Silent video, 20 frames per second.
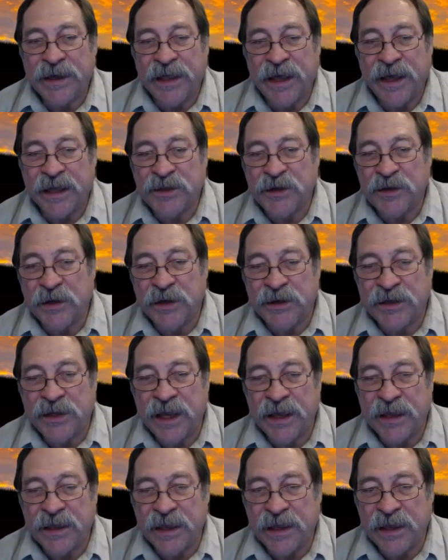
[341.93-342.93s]
Now, so you want to
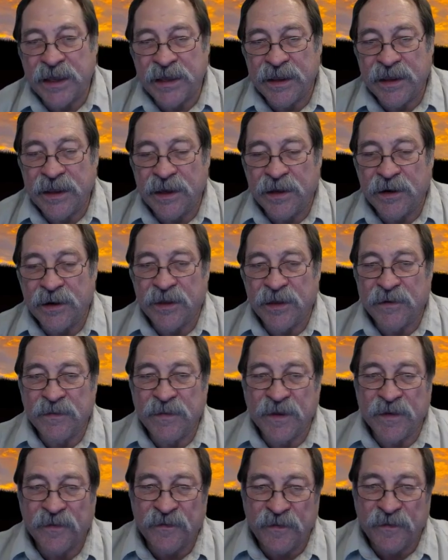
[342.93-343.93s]
take
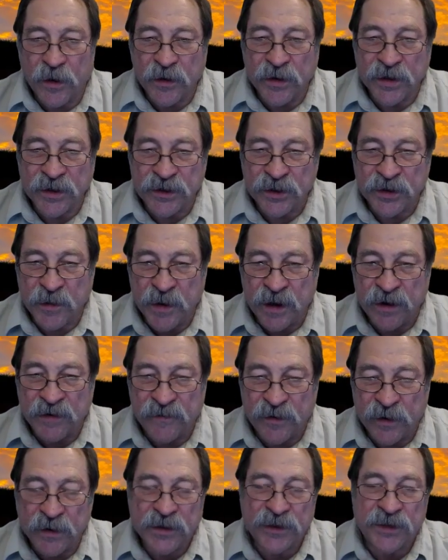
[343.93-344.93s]
the focus, your mental
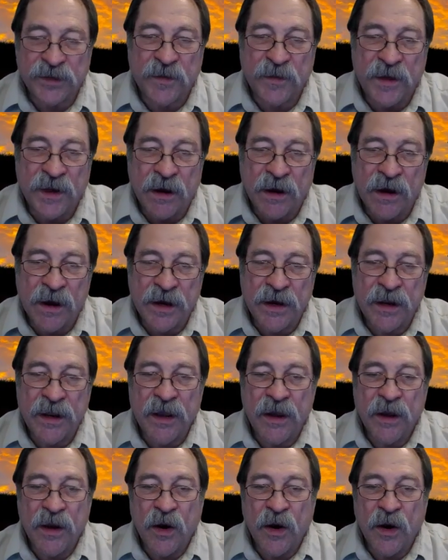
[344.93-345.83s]
focus should be on